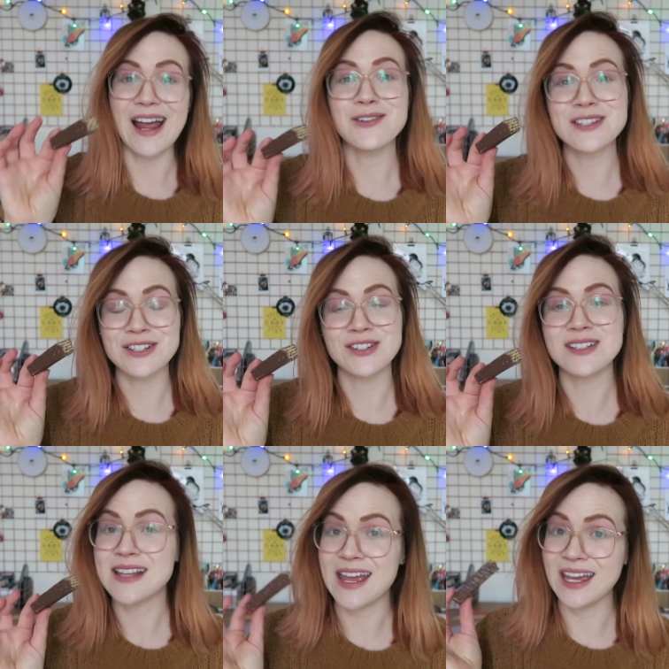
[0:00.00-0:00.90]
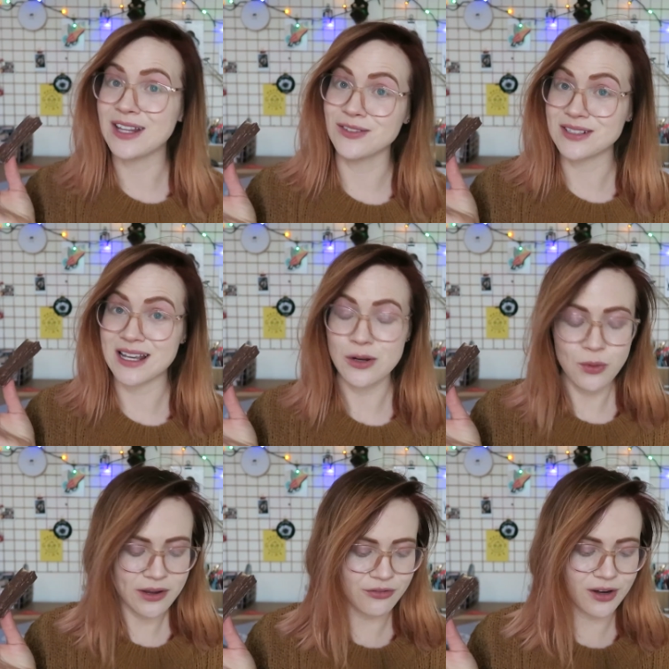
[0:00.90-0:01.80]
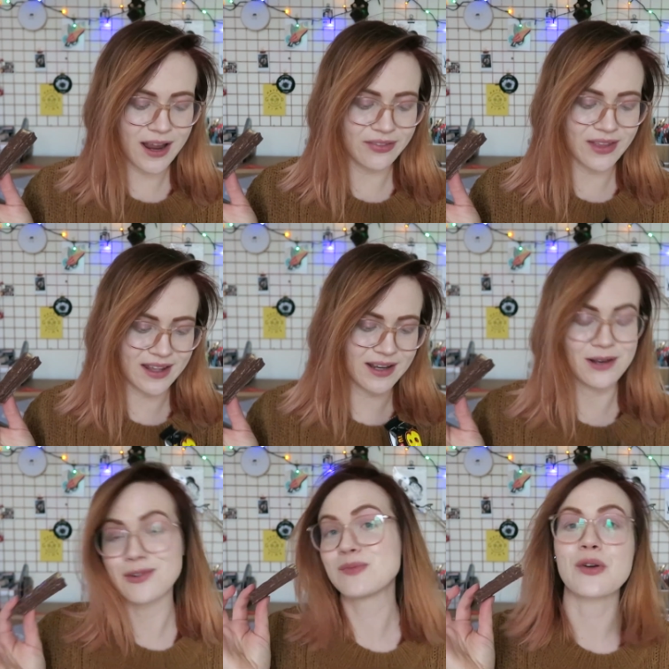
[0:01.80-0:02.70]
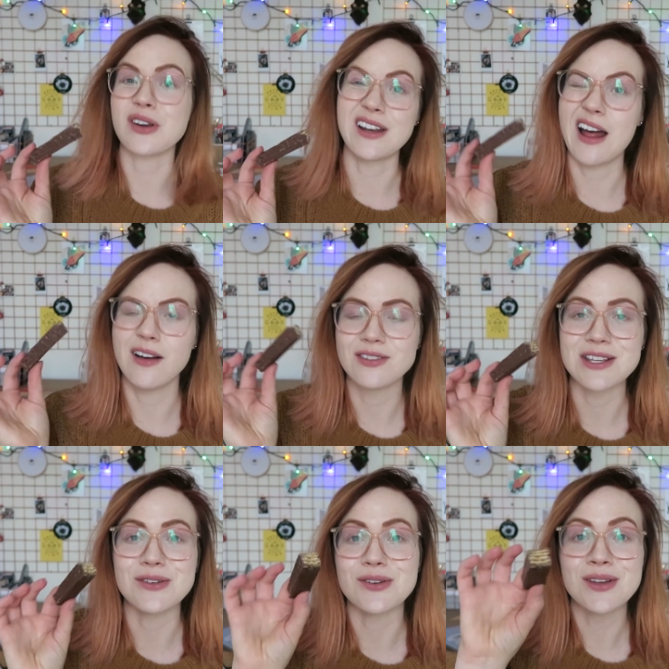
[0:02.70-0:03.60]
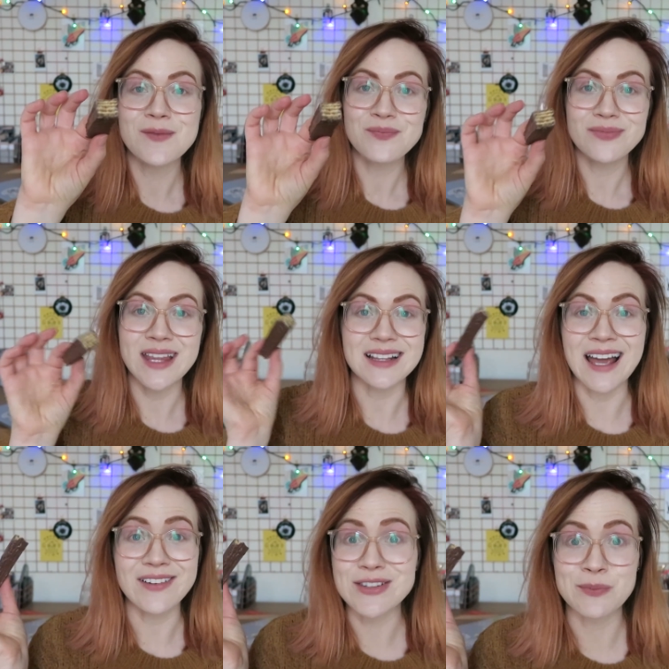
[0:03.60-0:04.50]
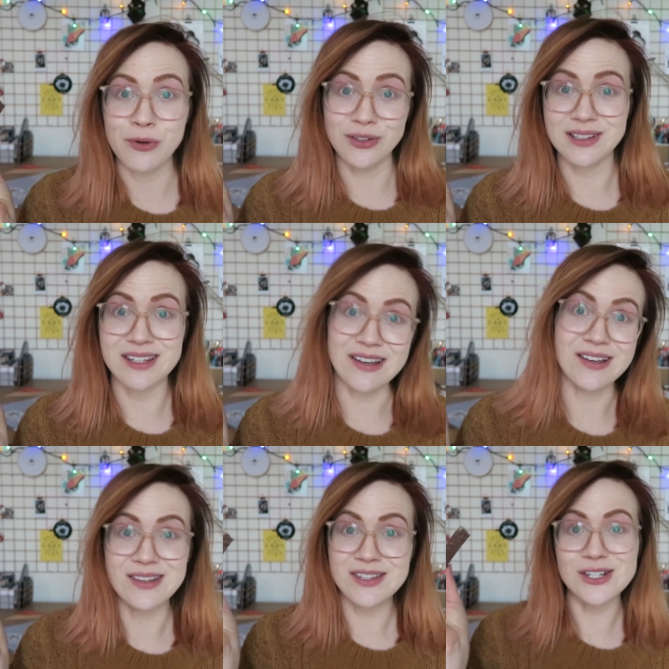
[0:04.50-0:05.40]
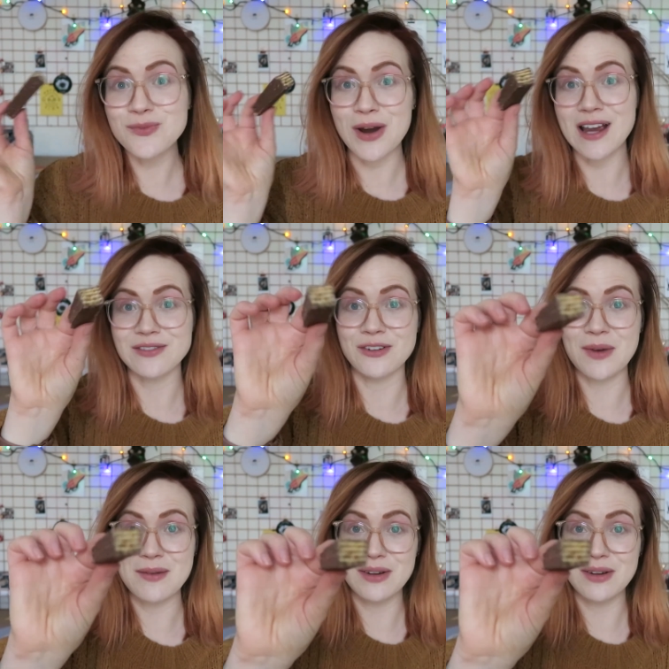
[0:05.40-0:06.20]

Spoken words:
I was just gonna say it looks like a wafer, and then it was broken in half, so that kind of spoiled the surprise for me.